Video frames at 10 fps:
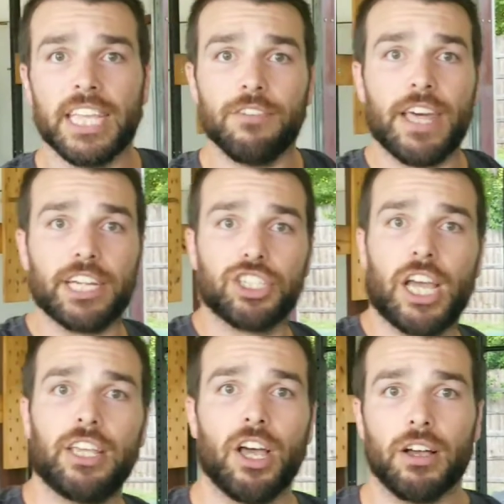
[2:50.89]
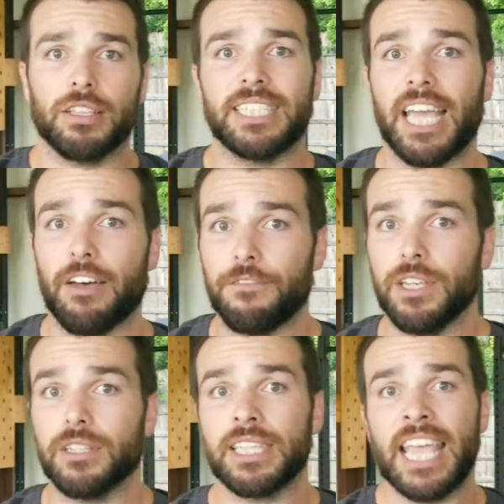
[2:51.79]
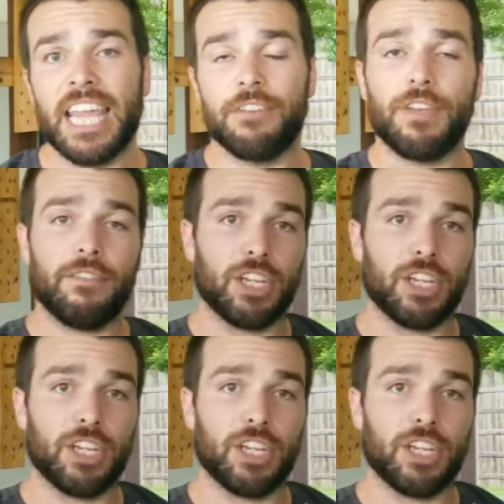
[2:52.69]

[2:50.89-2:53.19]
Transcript: Give that a shot, y'all. See how it feels. If you